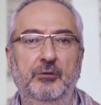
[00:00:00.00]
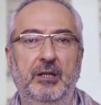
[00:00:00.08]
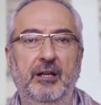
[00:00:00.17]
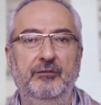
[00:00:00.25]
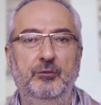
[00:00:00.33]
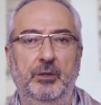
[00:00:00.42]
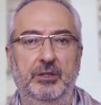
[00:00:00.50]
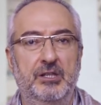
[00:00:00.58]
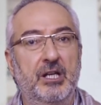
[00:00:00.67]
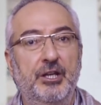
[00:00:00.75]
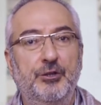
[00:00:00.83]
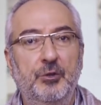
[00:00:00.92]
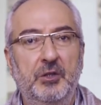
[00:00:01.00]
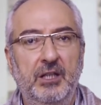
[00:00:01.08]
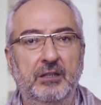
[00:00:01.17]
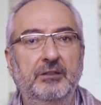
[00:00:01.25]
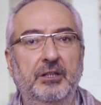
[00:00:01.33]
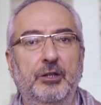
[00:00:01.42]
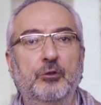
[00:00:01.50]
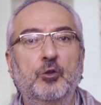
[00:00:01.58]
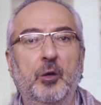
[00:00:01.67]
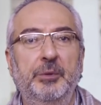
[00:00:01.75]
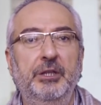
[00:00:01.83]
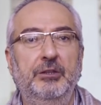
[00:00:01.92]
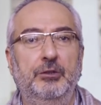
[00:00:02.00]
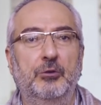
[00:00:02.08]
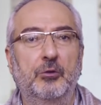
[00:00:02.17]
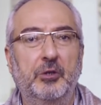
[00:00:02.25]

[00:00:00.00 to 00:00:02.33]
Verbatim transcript: your loved ones, your country, your community, your